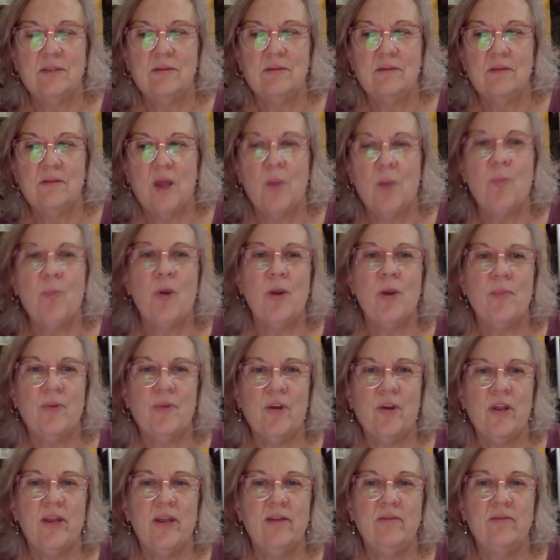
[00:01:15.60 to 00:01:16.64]

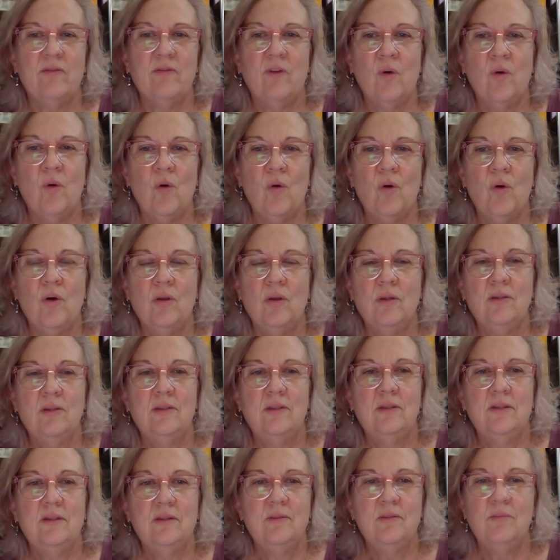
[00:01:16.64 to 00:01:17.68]
appropriate for
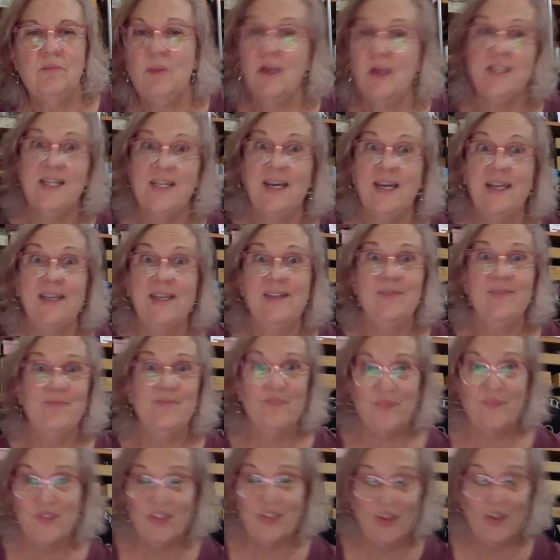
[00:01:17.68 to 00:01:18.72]
my day.
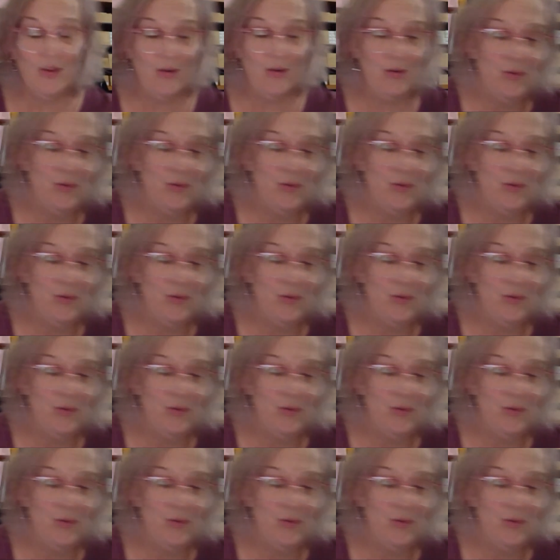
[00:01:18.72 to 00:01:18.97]
So